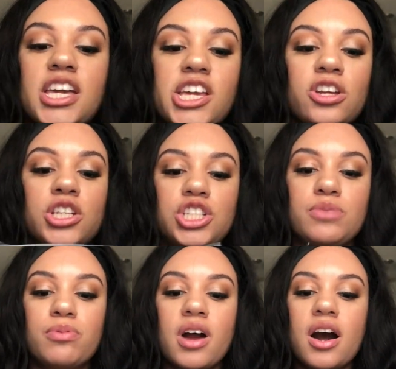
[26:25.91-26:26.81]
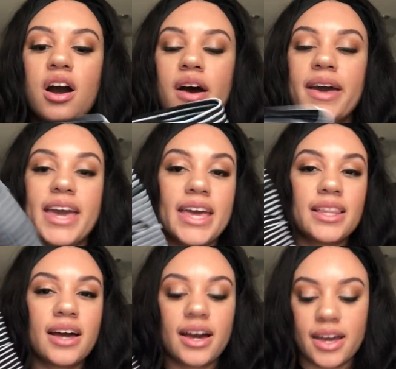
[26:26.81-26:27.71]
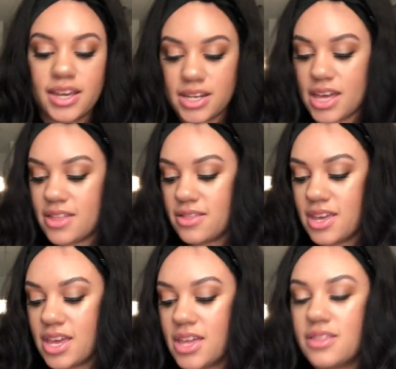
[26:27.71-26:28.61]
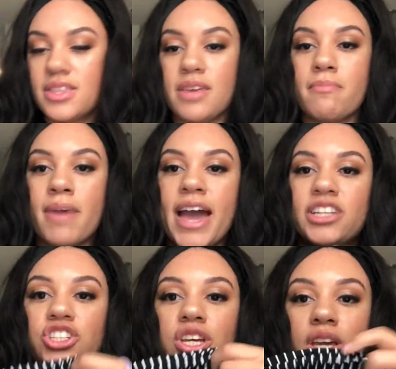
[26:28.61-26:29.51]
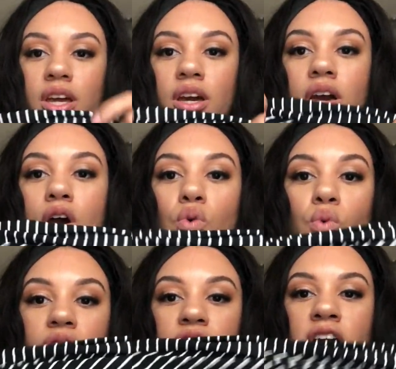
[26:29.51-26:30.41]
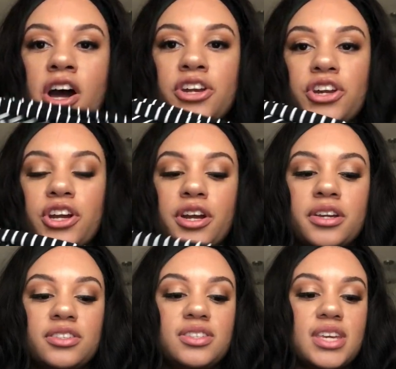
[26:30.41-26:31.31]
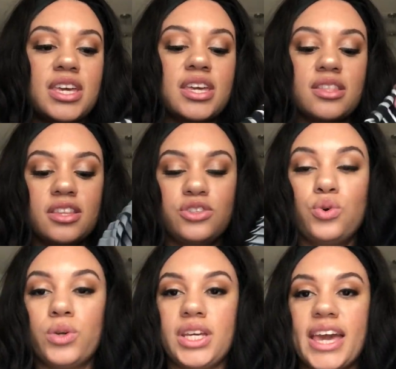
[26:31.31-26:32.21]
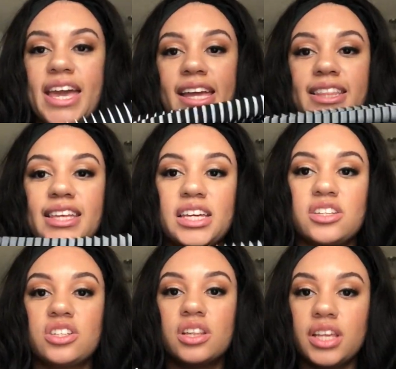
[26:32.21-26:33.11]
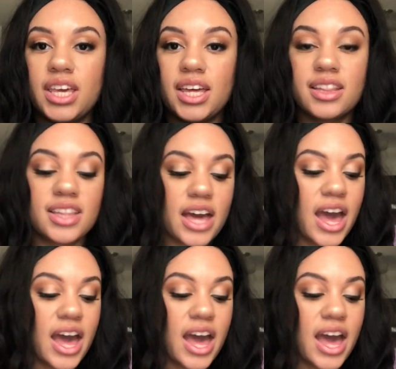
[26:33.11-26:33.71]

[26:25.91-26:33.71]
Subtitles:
Energy Bra A-line, and then the matching Wonder Unders in the 28 inch length.